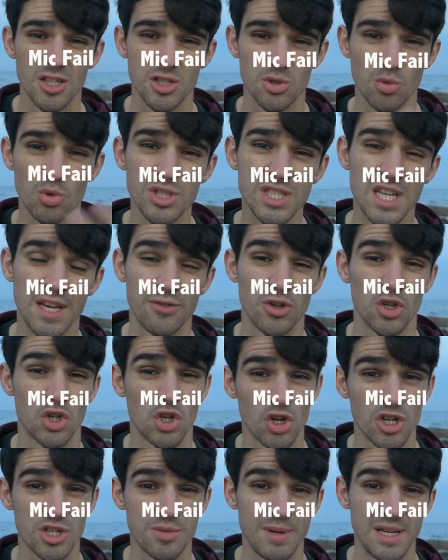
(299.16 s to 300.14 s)
So once you have your
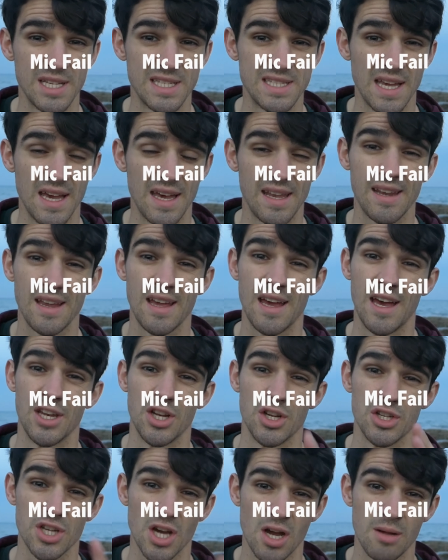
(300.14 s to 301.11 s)
shutter speed set and
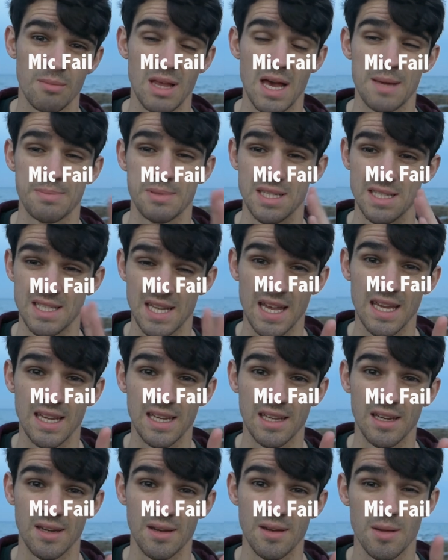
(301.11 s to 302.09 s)
your time lapse is
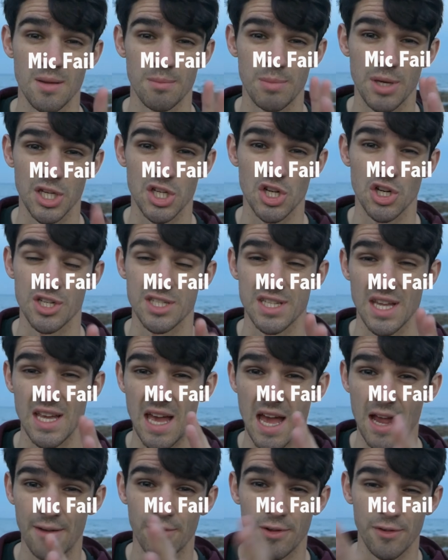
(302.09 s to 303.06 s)
taking pictures
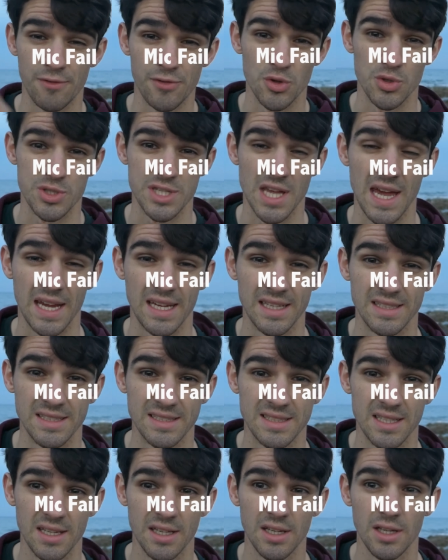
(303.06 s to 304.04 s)
every few
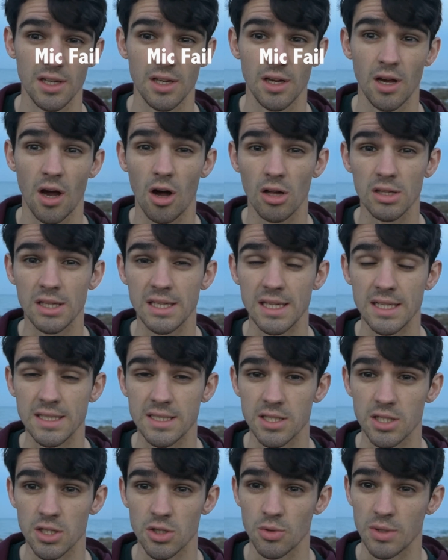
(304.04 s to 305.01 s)
seconds, all you need
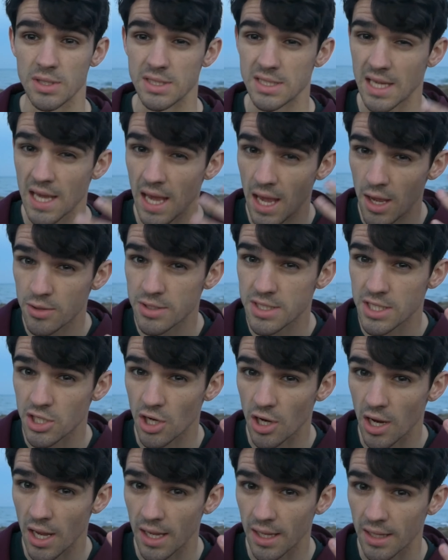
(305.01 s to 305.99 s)
to do is count in
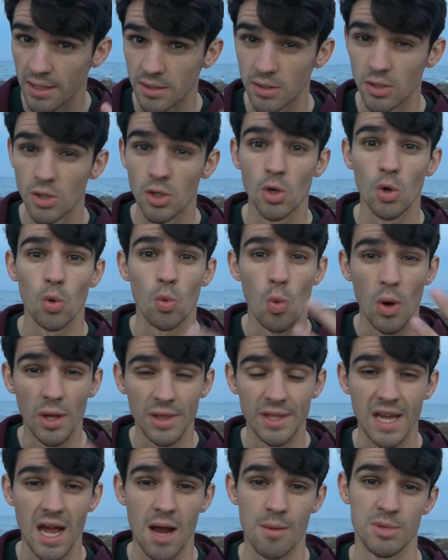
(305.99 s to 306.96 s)
your head when
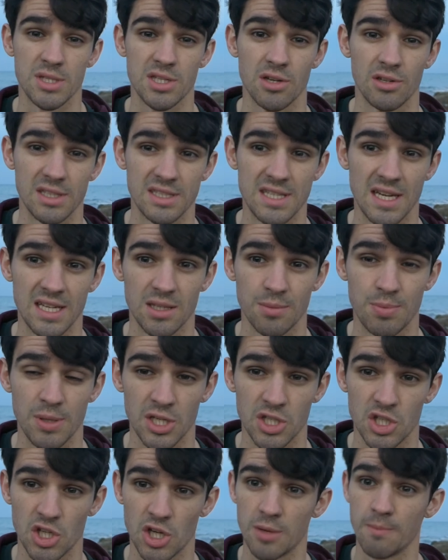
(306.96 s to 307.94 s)
the camera's going to take the
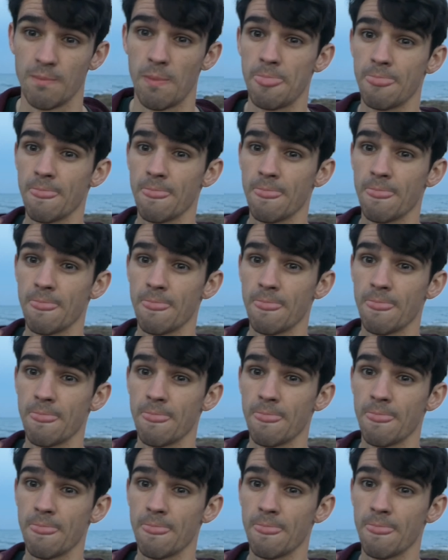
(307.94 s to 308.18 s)
picture.